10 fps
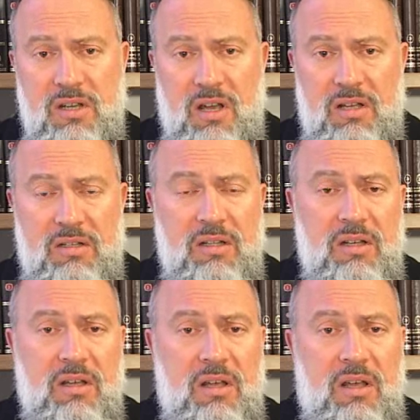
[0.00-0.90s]
style
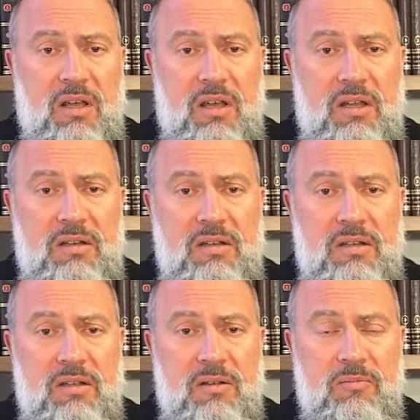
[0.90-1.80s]
and
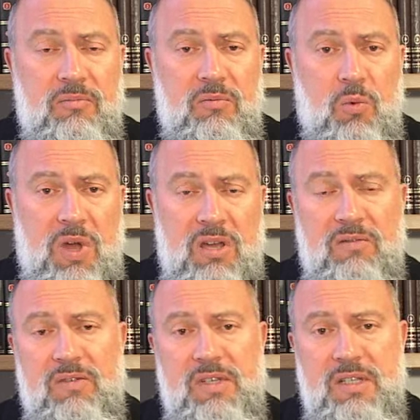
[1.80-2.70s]
way
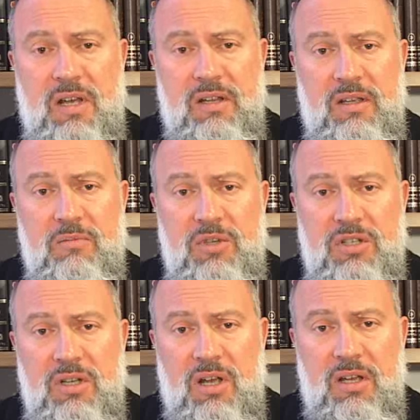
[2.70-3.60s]
of studying
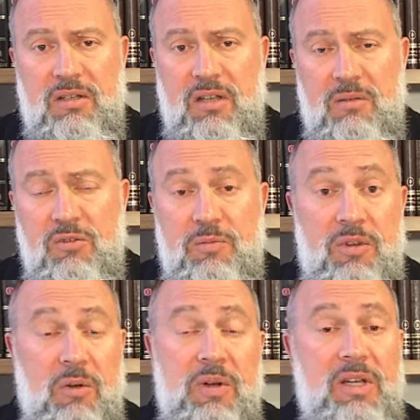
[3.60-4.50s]
Mishnah and Talmud, but
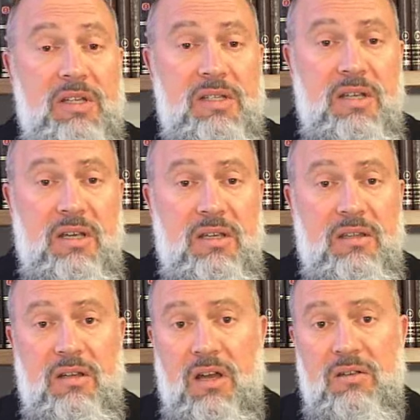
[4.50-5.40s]
no one can say
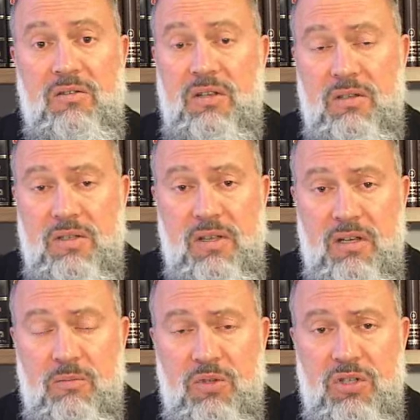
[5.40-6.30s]
that I don't need to
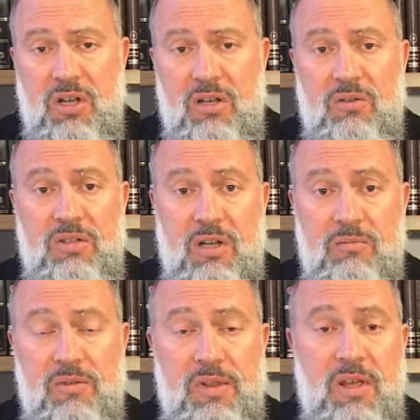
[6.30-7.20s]
study Mishnah or
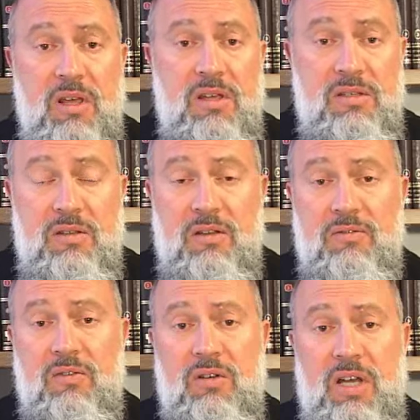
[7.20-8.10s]
Talmud. So
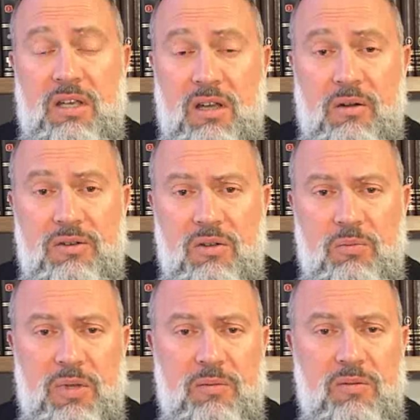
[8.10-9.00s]
therefore, I encourage
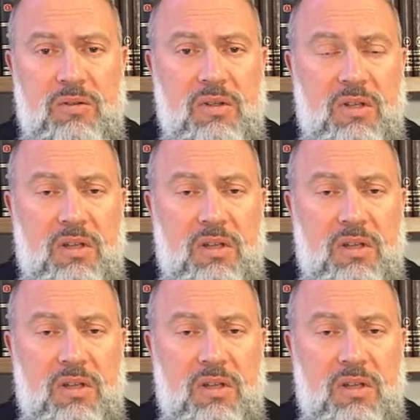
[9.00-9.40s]
all people